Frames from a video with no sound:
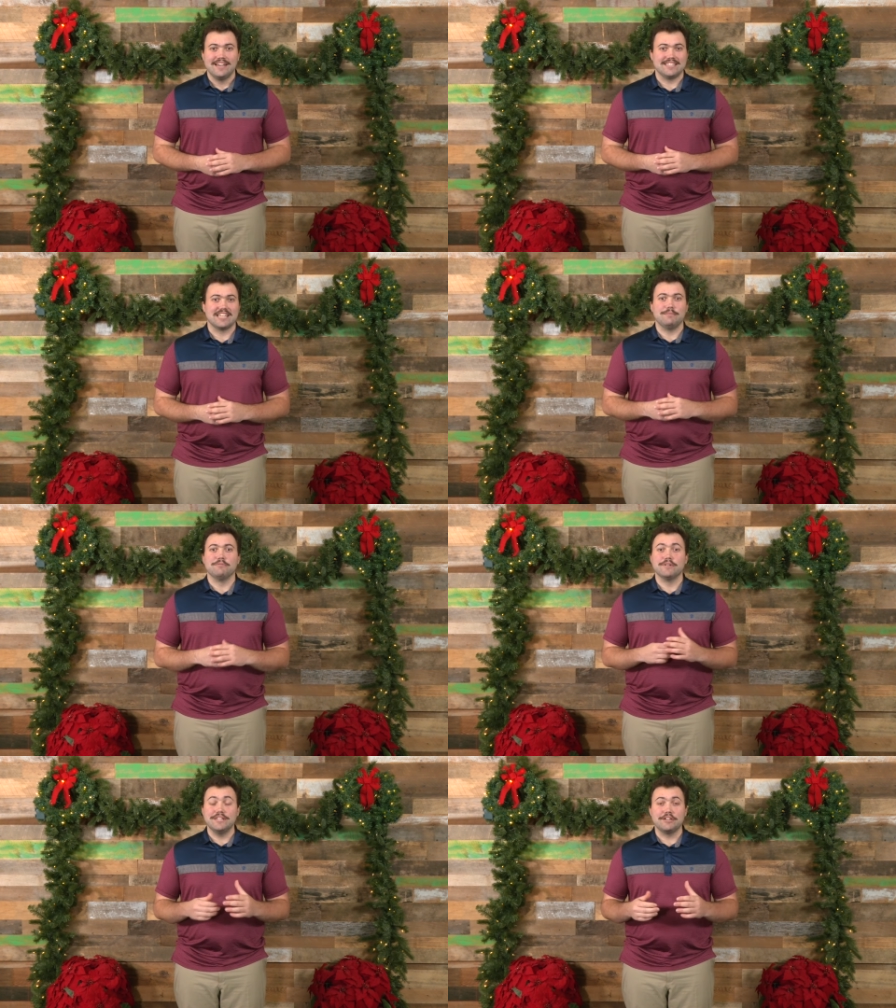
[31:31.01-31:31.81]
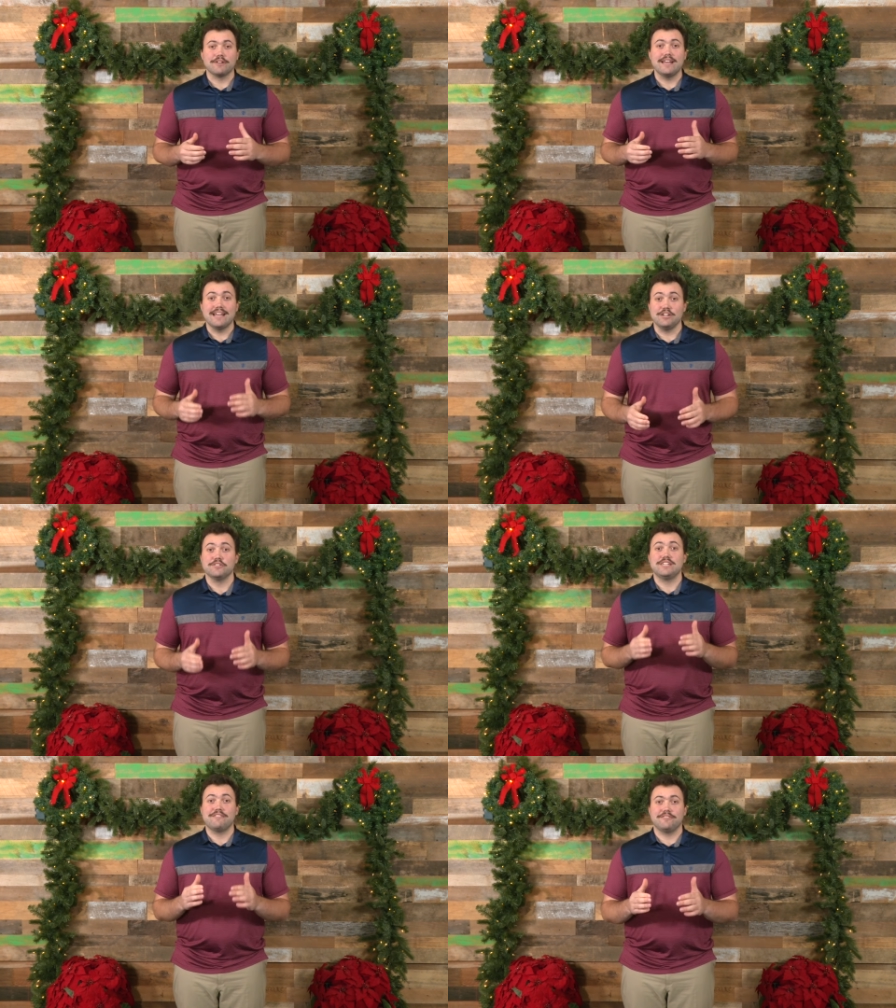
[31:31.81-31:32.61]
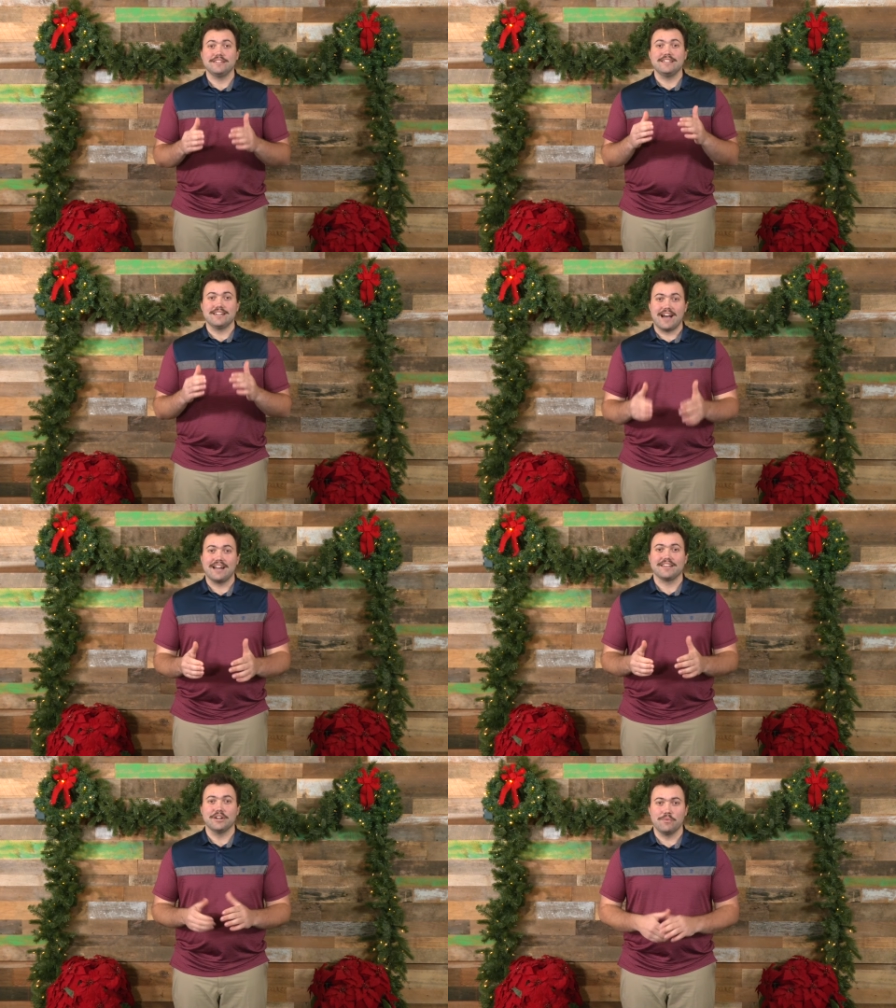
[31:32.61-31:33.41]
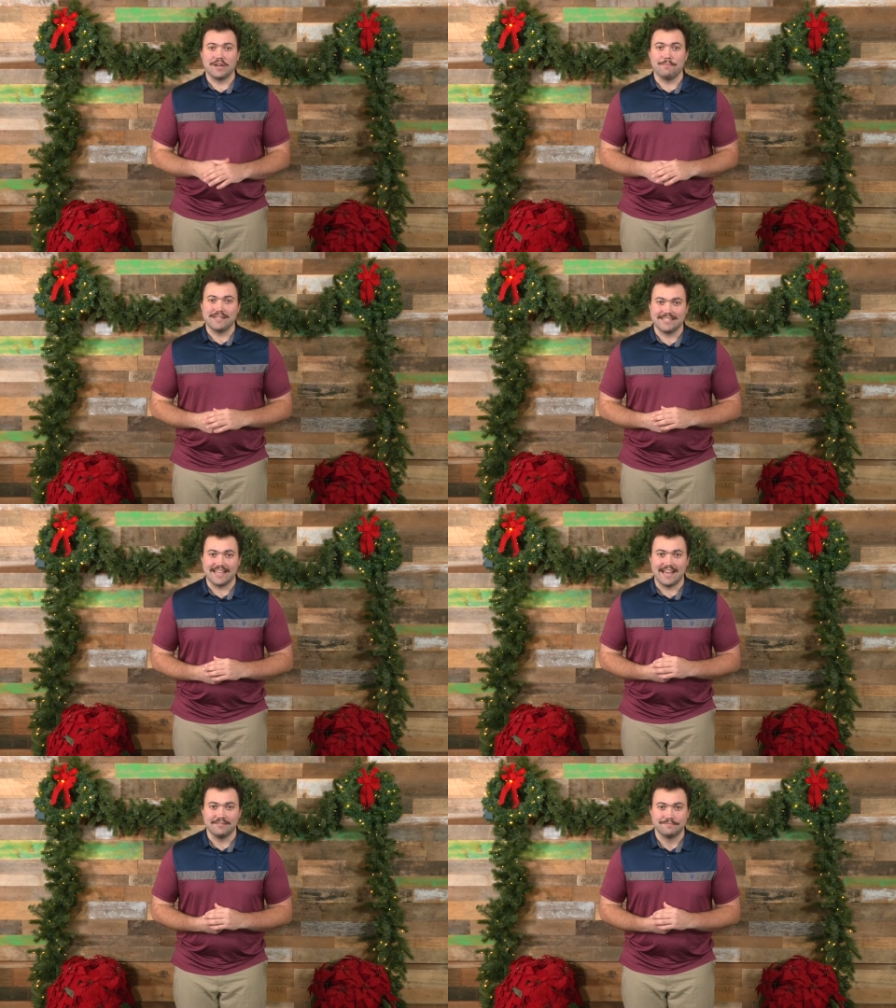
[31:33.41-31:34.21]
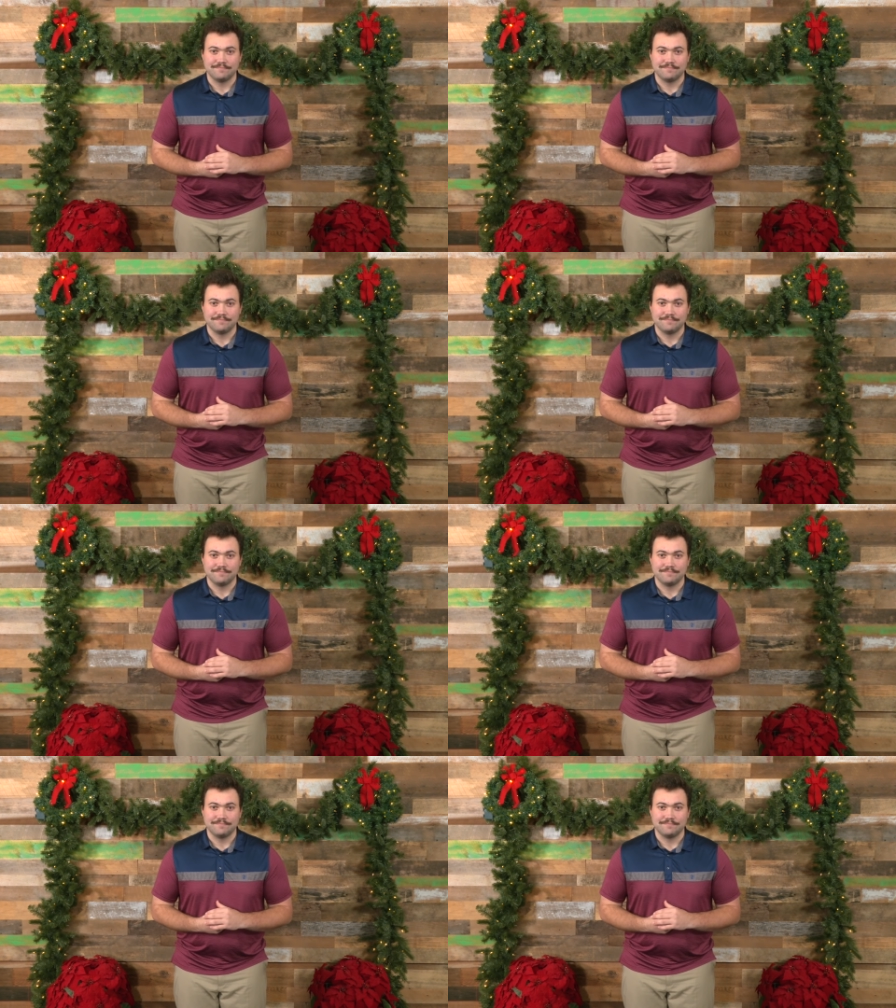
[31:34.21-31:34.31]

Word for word: It's gonna be really great and you're definitely not gonna wanna miss that.